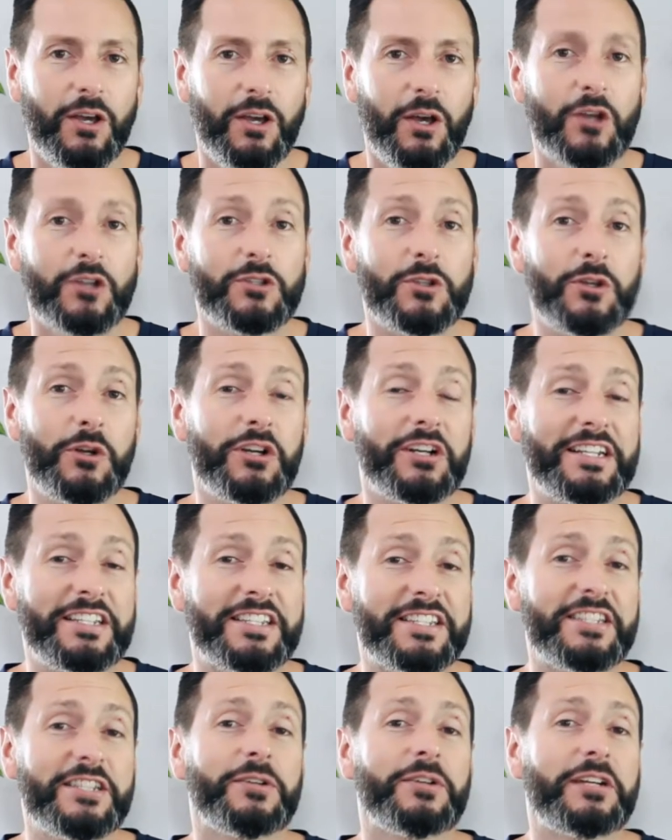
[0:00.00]
So you're
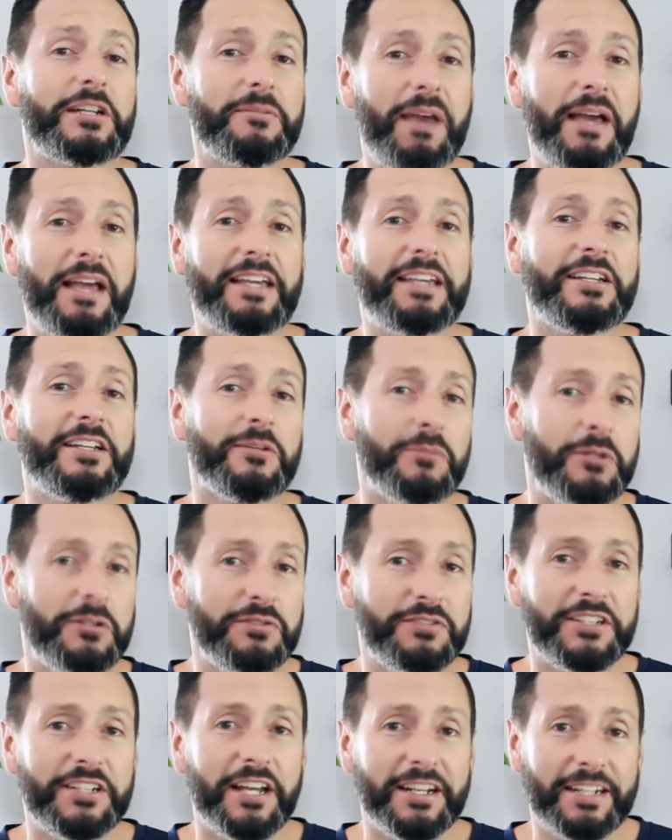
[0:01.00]
considering making a
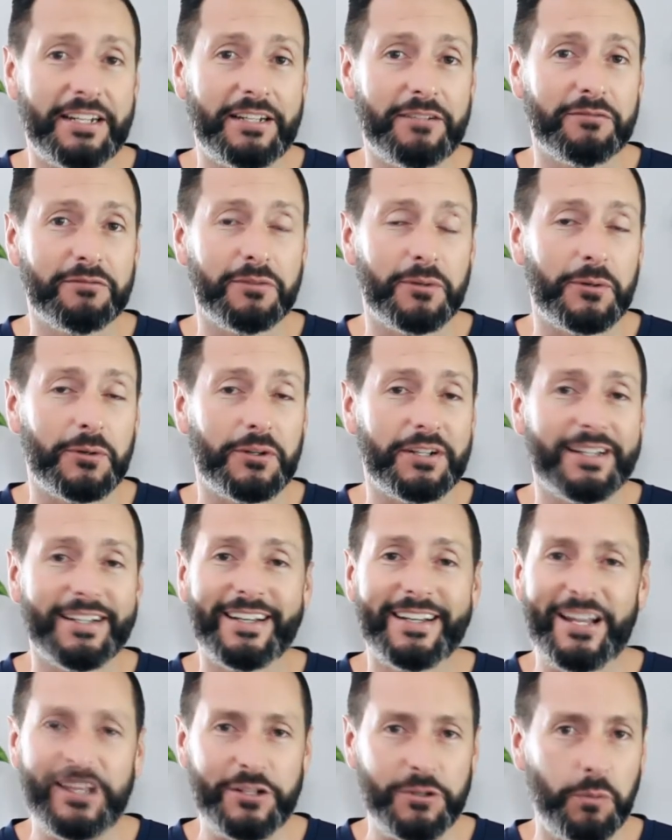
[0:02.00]
move to Dunedin,
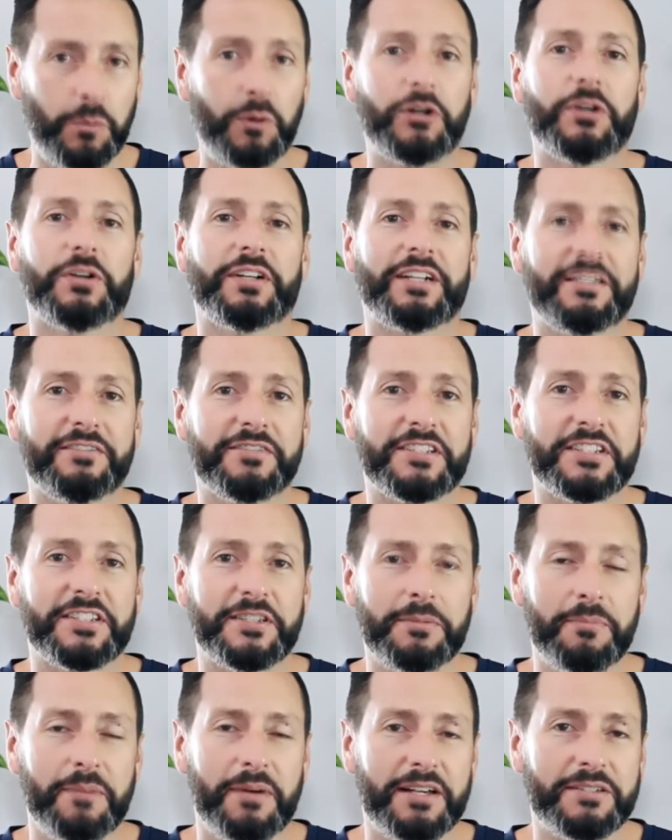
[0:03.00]
Florida, and you're wondering if it's
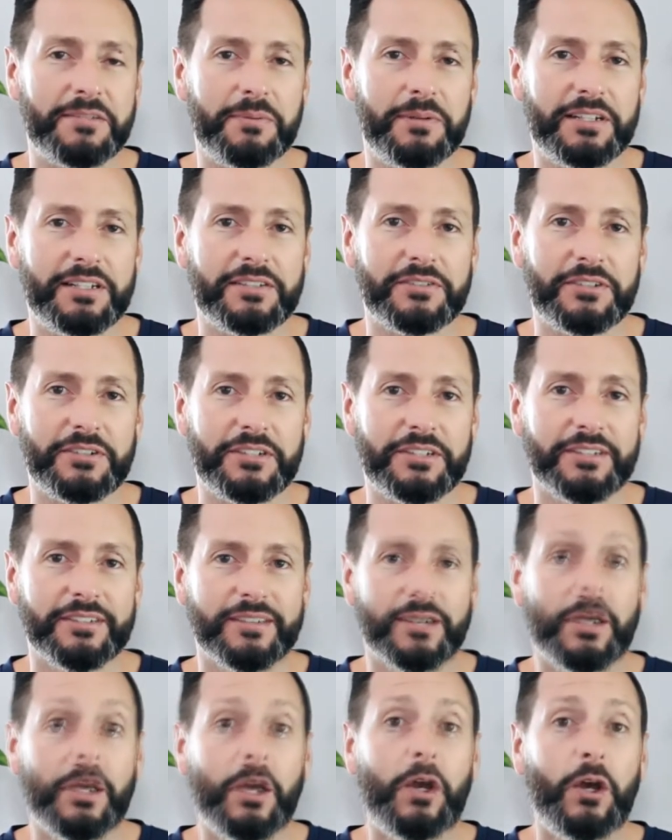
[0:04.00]
the best place for you.